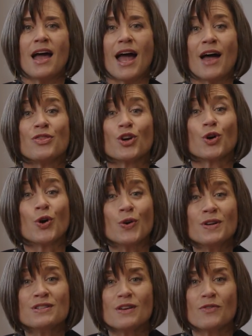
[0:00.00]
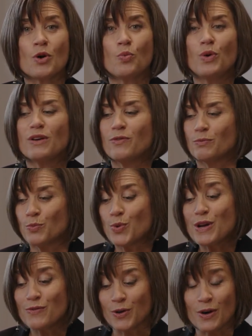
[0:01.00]
and the current of the
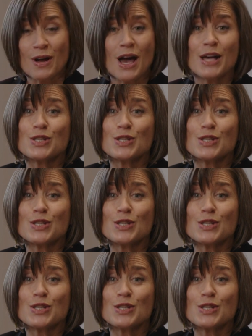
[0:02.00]
river